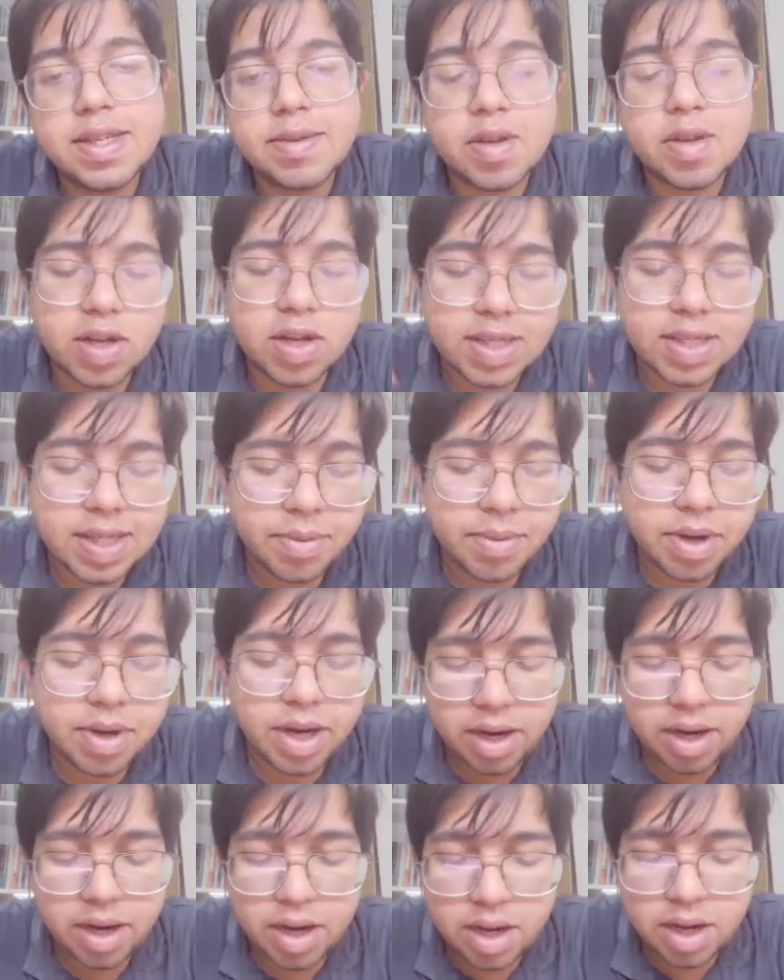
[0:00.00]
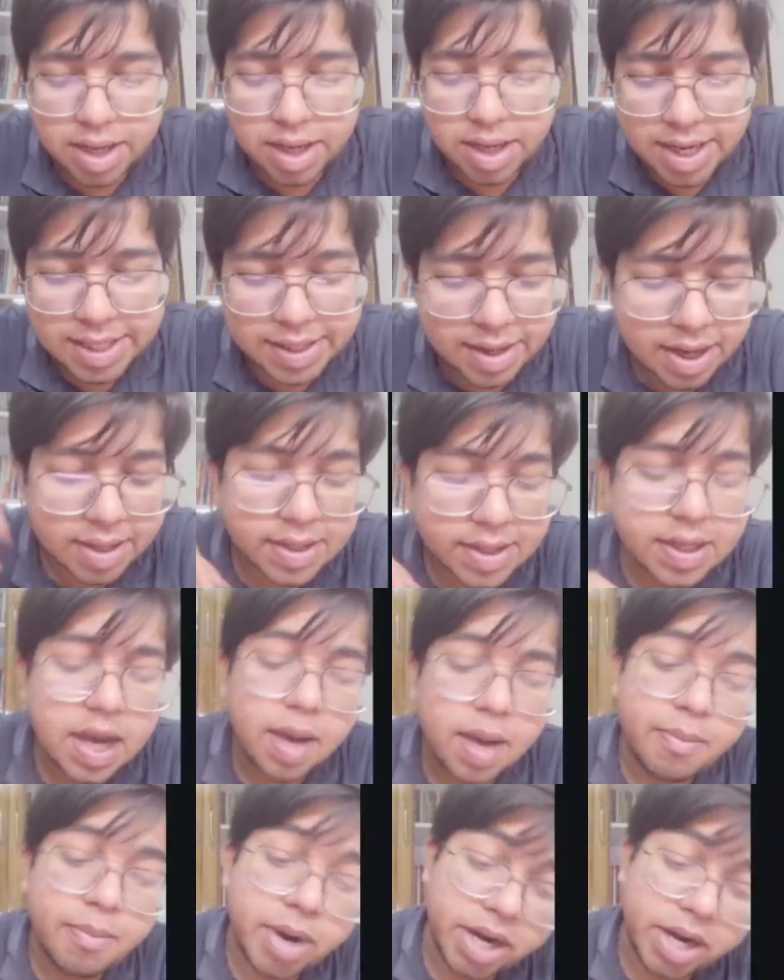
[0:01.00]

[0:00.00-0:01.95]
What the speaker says: concept in next class, but